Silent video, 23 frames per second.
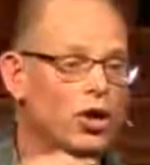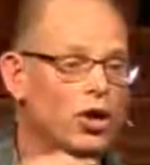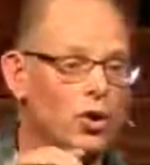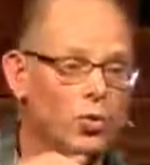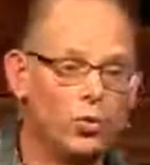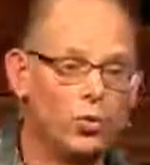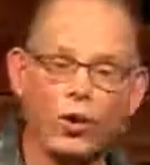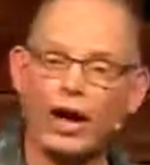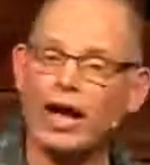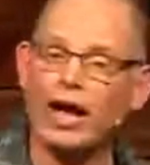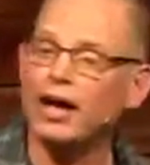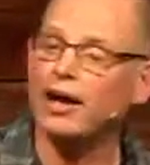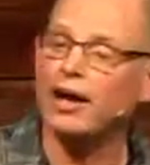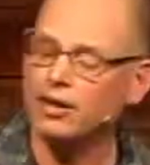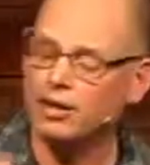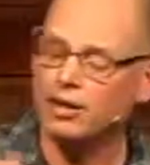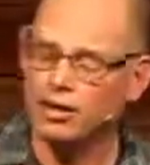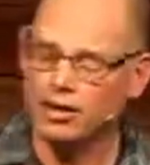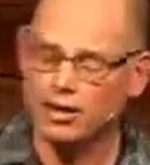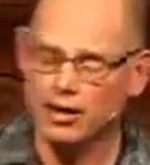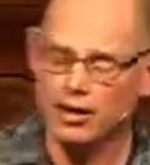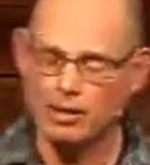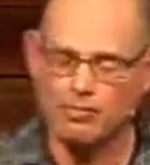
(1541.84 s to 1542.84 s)
where
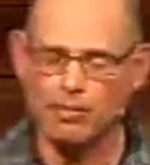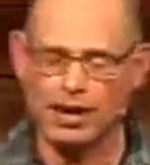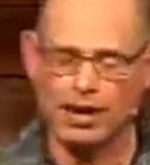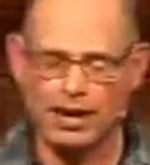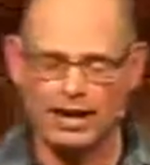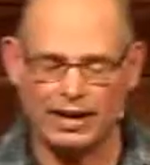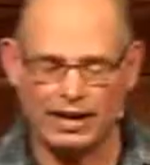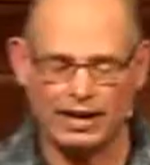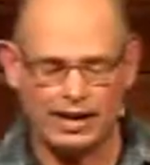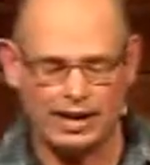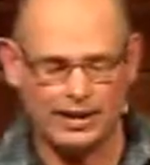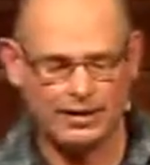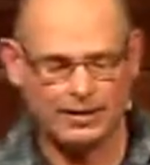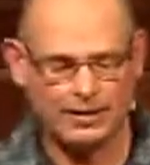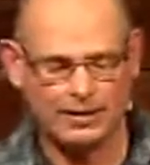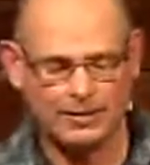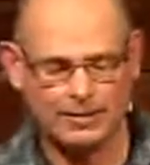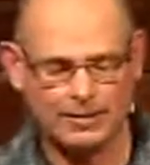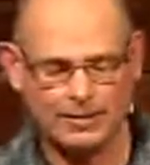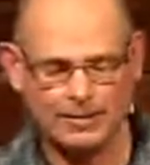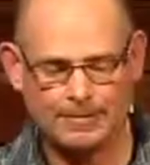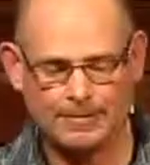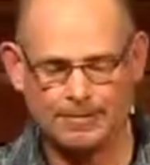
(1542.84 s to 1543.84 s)
it might lead.
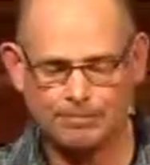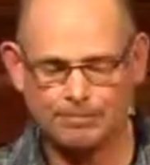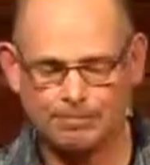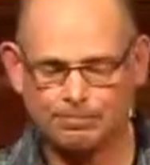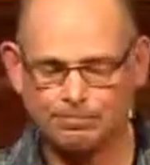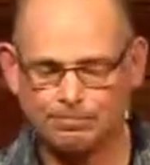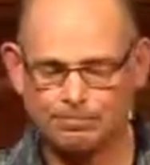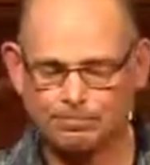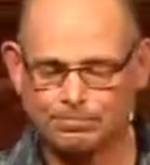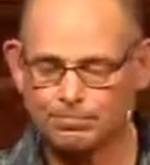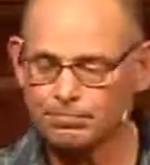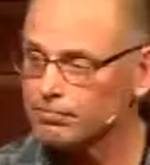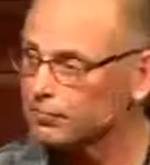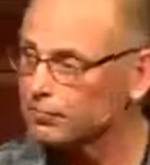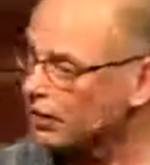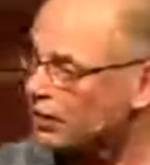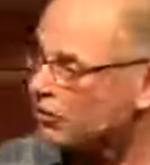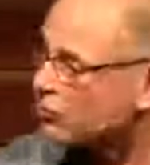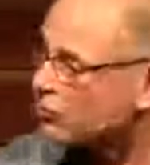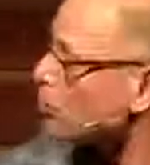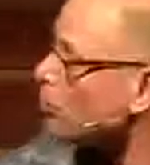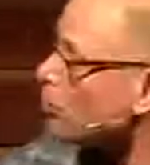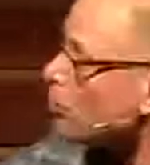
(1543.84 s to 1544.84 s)

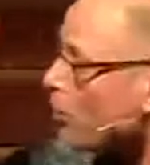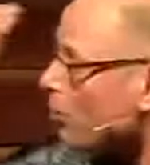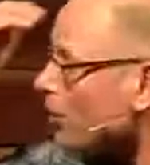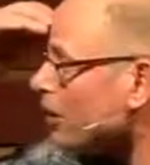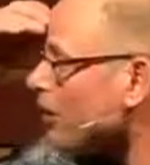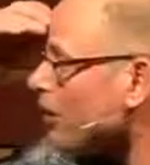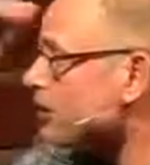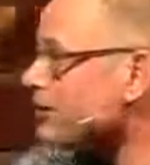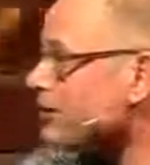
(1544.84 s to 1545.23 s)
So what we need to